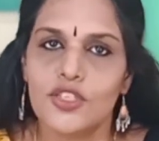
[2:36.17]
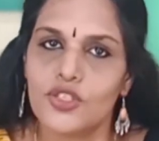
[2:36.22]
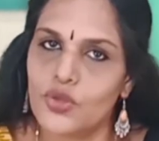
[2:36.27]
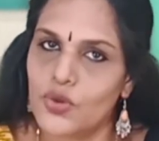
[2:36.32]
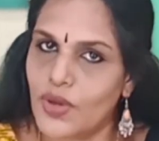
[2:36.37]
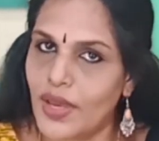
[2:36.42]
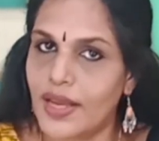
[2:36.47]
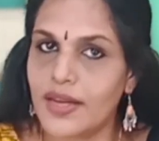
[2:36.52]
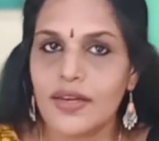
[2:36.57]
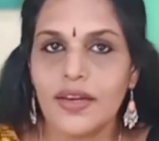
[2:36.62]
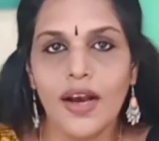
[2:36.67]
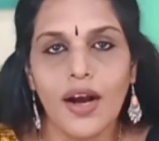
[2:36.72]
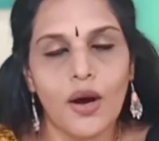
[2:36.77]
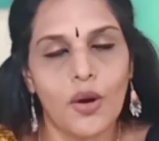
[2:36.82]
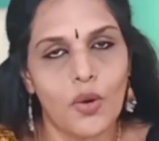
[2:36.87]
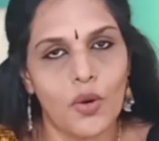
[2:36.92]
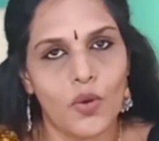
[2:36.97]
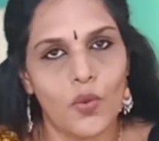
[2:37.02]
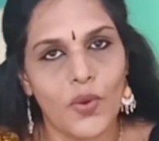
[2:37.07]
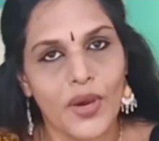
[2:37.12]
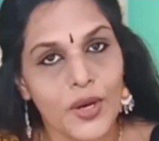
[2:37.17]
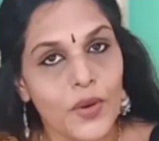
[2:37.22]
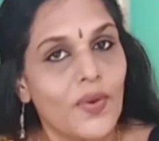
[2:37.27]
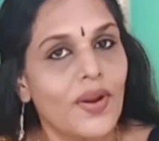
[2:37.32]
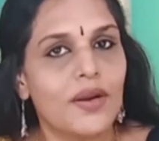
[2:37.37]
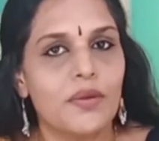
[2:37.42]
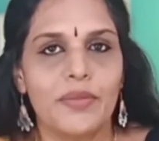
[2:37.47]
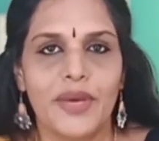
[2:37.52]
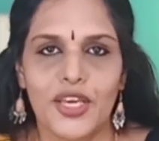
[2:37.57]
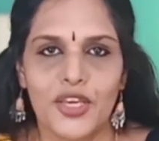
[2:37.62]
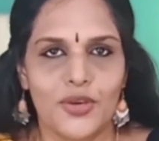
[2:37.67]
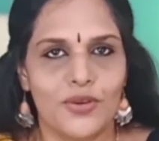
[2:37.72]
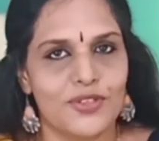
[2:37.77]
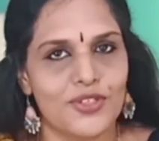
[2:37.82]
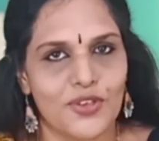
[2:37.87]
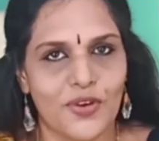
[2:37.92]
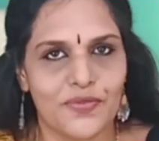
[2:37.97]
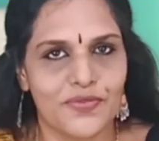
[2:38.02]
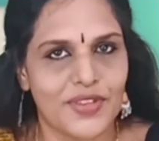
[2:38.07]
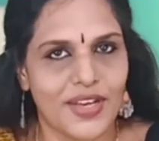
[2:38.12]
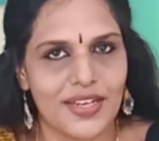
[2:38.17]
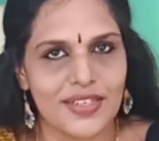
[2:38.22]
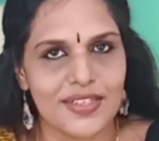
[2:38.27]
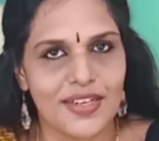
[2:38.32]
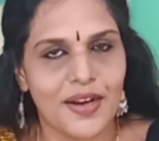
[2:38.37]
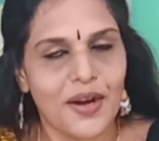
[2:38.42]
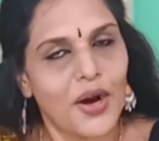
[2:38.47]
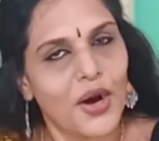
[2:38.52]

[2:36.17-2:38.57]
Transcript: So you can very well make use of that.